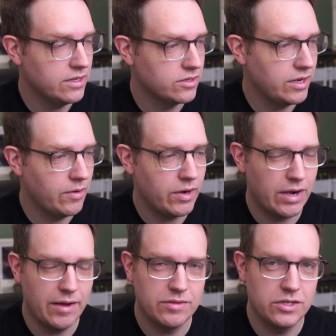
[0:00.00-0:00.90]
So now I don't
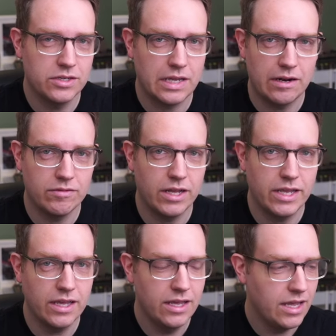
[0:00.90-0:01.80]
have to just kind of
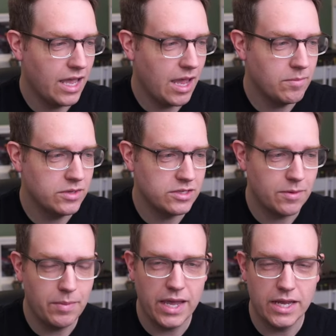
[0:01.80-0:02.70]
like aimlessly
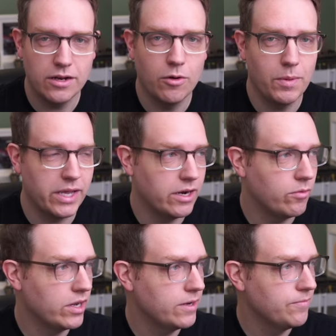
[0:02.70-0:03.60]
paint and hope I get it
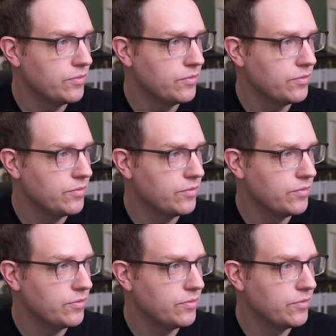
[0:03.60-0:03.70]
right.